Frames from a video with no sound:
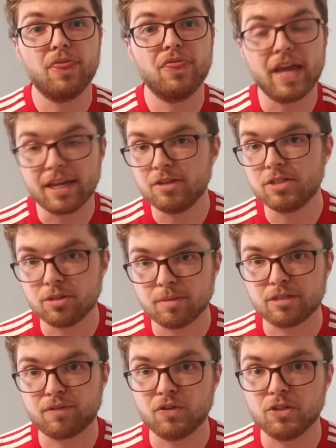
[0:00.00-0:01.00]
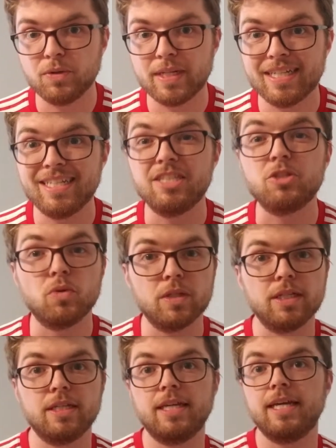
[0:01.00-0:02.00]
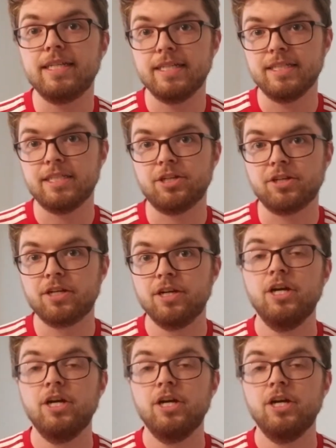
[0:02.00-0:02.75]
Thank you so much for doing it. It's only going to get easier.